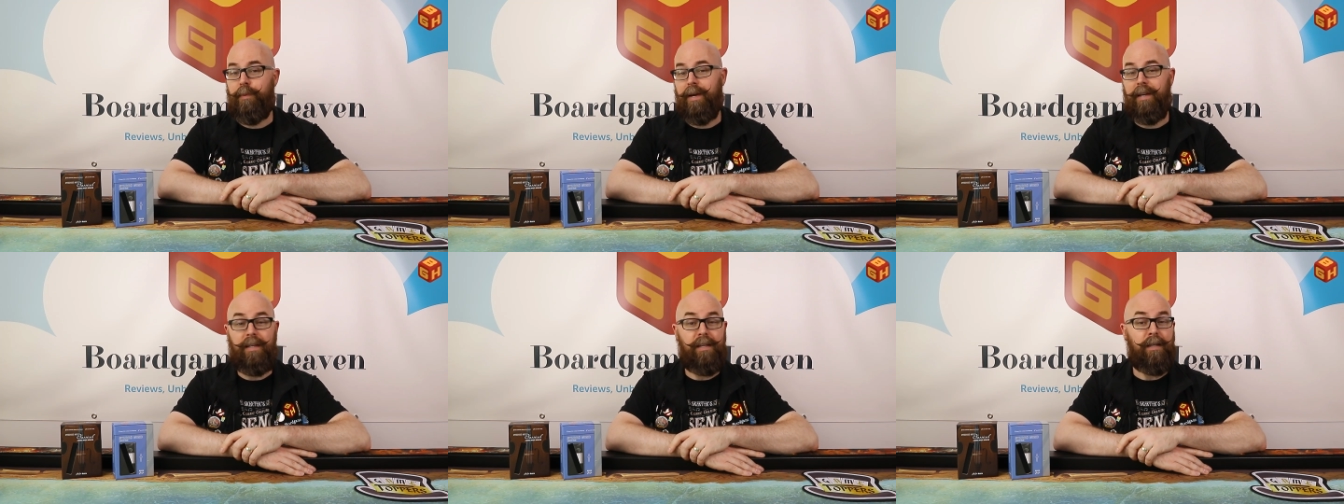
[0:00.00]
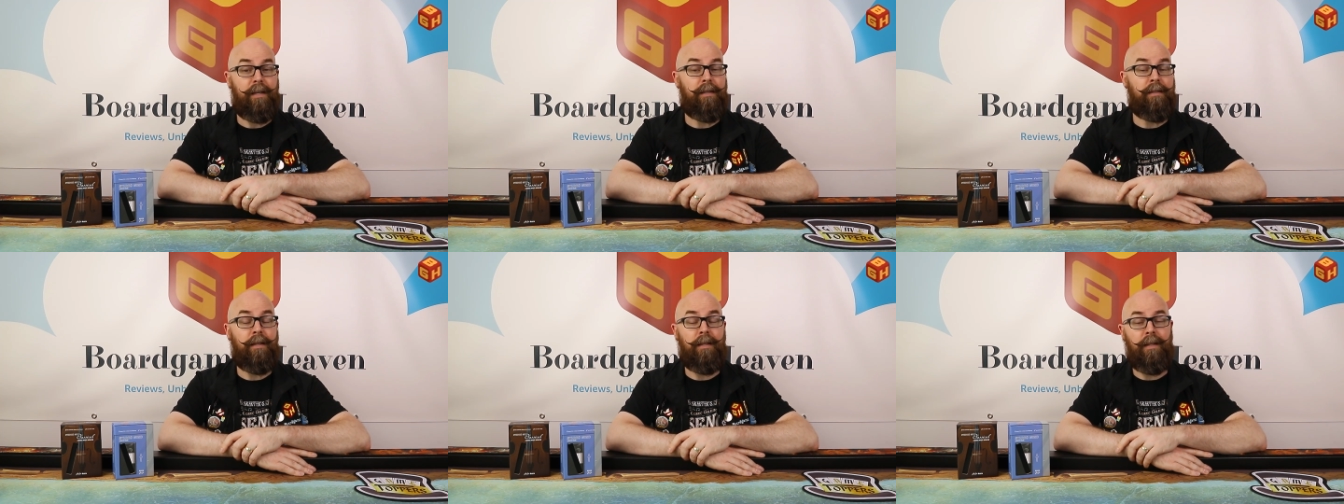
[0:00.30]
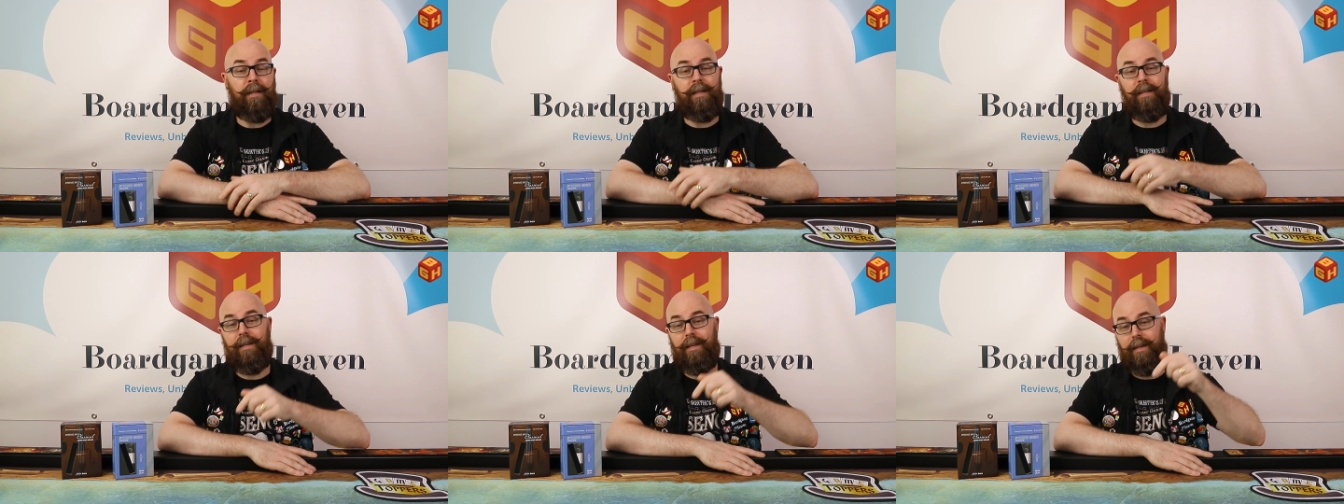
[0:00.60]
by clicking the
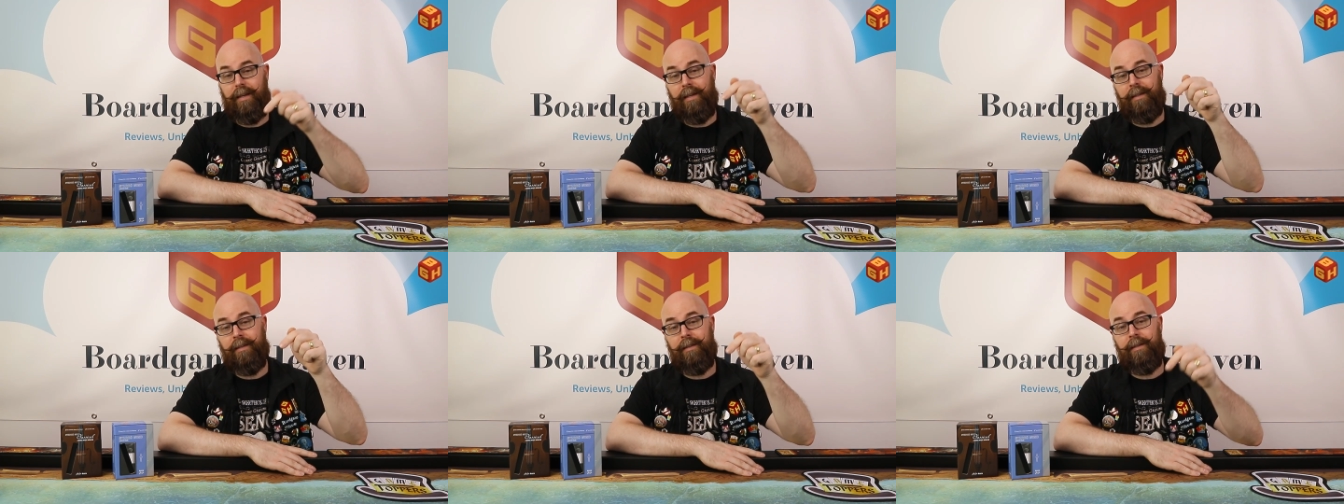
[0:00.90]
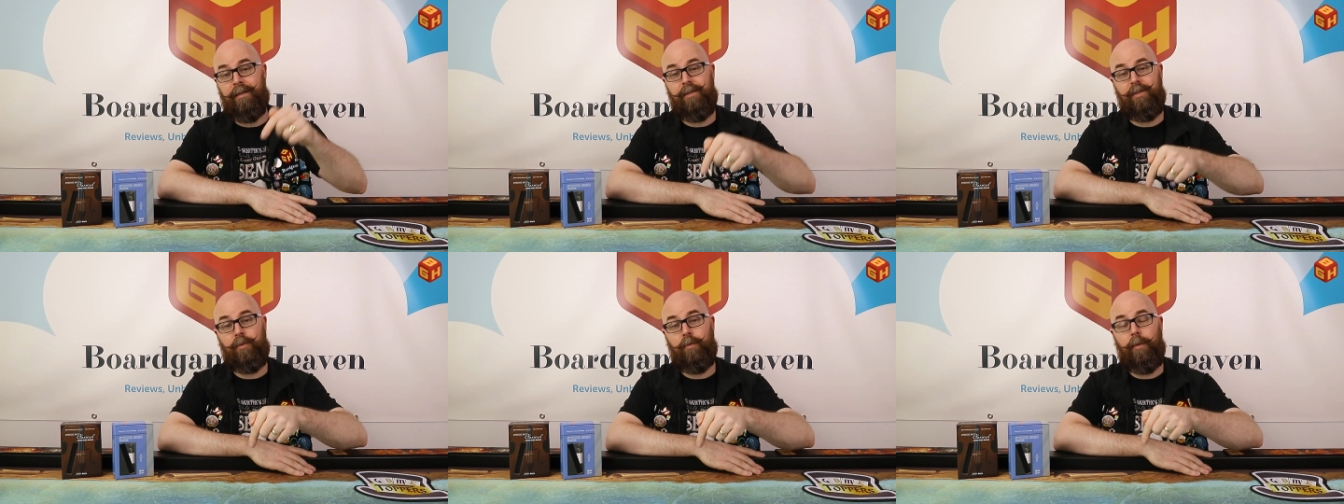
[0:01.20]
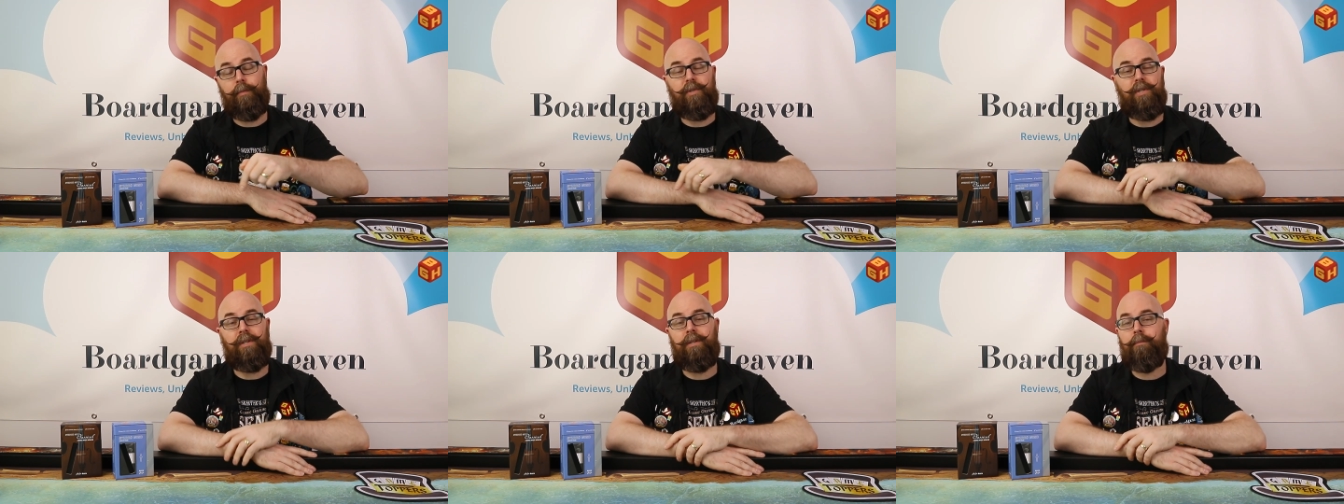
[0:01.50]
link in the
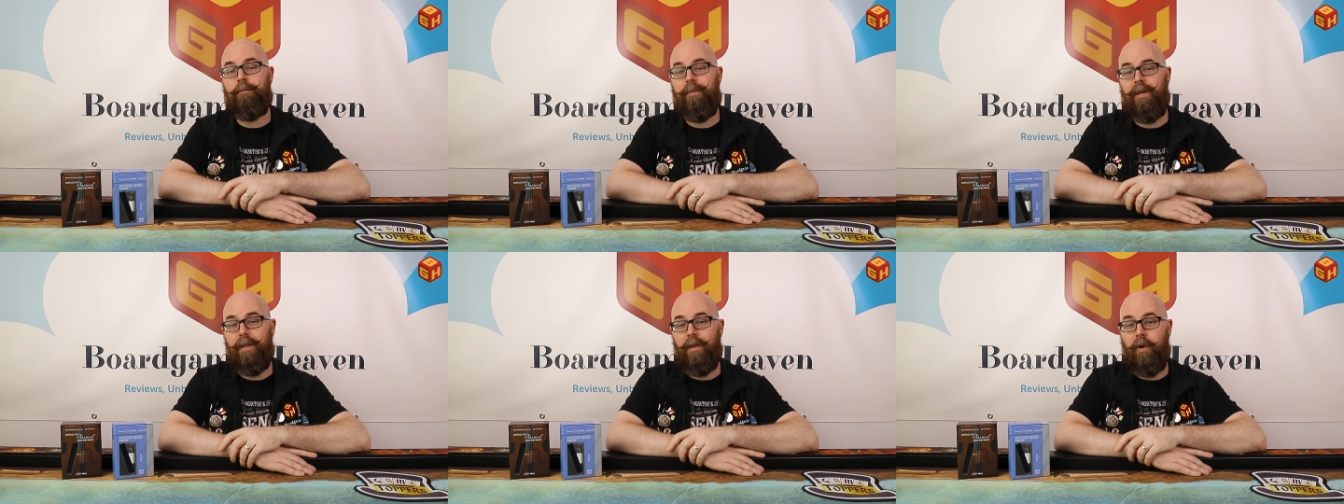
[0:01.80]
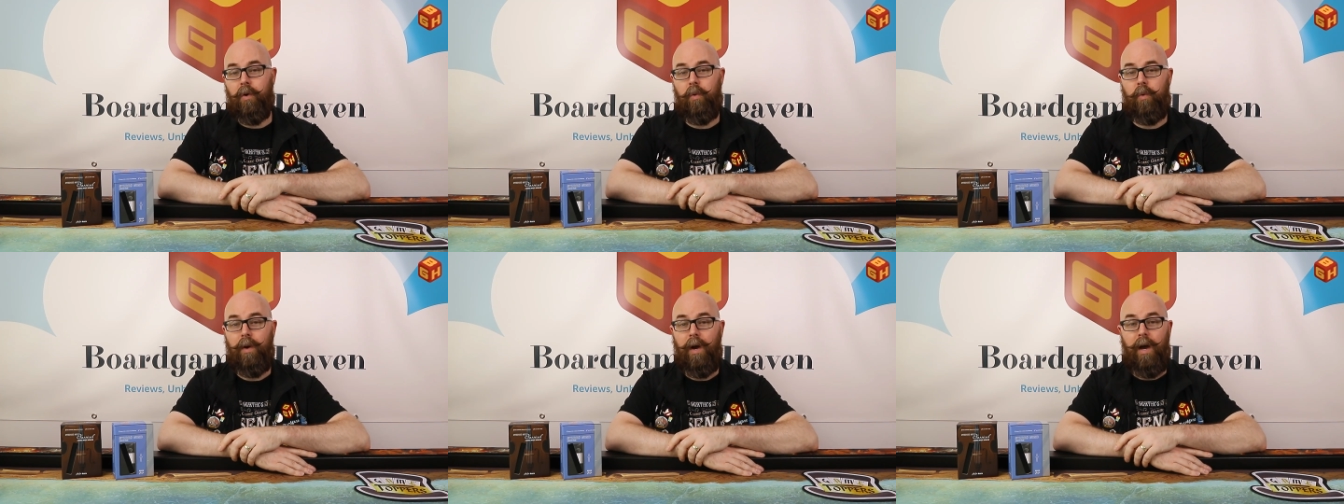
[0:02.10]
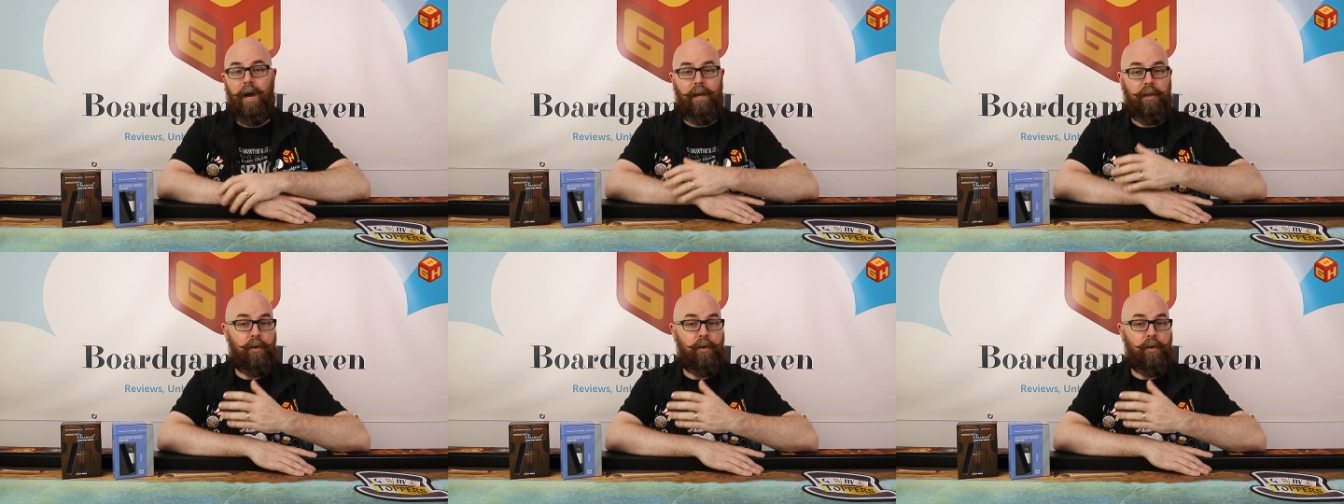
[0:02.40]
description below.